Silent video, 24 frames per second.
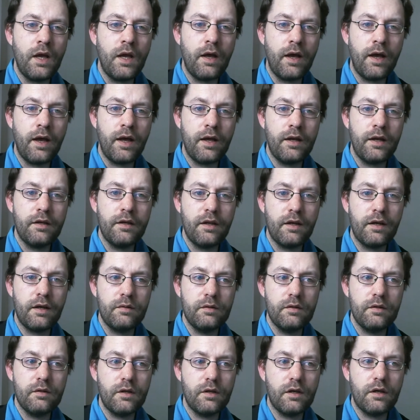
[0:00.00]
And
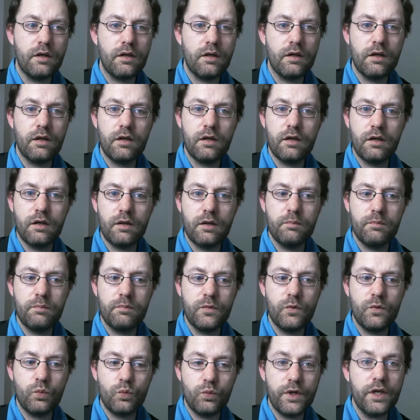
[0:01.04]
then
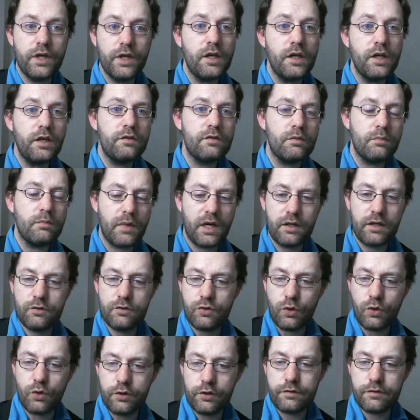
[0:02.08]
we need to make
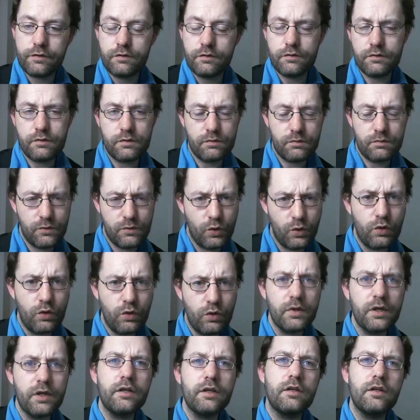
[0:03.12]
choices.
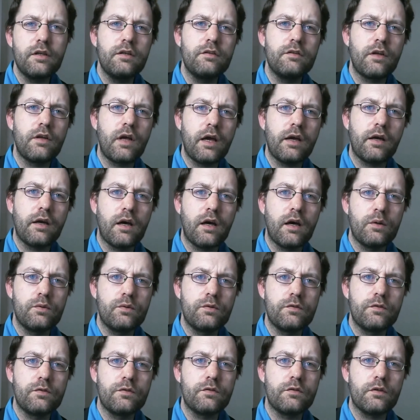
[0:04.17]
Normally these
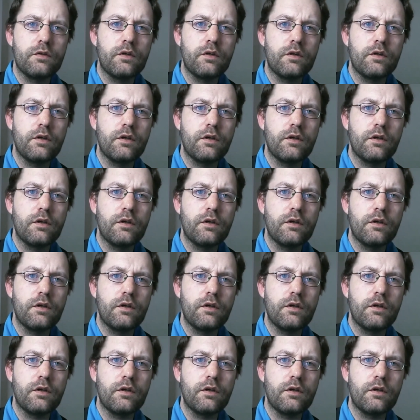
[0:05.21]
hangouts